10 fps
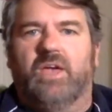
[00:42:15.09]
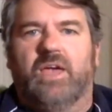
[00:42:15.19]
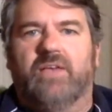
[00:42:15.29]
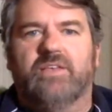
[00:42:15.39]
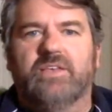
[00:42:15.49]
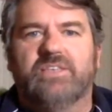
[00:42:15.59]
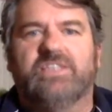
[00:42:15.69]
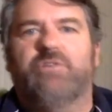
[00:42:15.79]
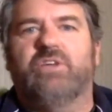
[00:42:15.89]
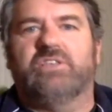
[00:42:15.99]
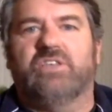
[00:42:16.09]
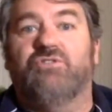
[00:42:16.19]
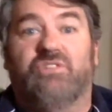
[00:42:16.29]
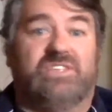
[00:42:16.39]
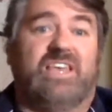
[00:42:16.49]
uh,
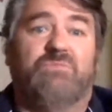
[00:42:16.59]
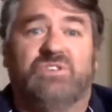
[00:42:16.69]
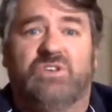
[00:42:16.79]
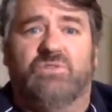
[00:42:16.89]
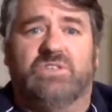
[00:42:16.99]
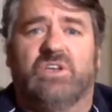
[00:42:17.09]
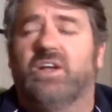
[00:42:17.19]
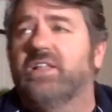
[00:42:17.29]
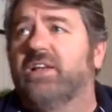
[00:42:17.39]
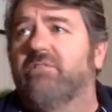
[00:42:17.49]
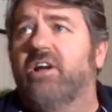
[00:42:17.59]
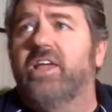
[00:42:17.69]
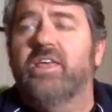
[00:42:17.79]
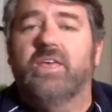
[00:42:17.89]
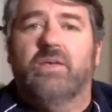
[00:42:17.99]
serious injury, same as you in cycling,
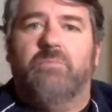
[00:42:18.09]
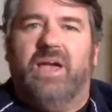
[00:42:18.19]
right?